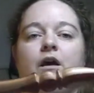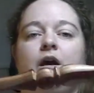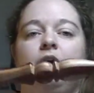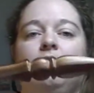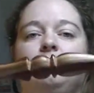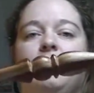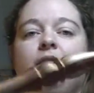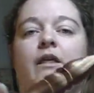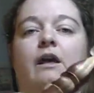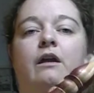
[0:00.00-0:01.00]

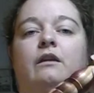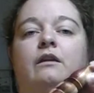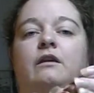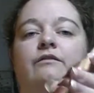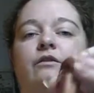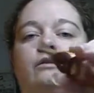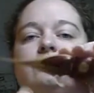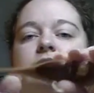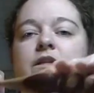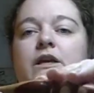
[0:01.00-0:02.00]
And then of
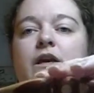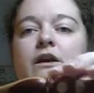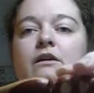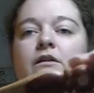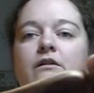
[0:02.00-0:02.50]
course the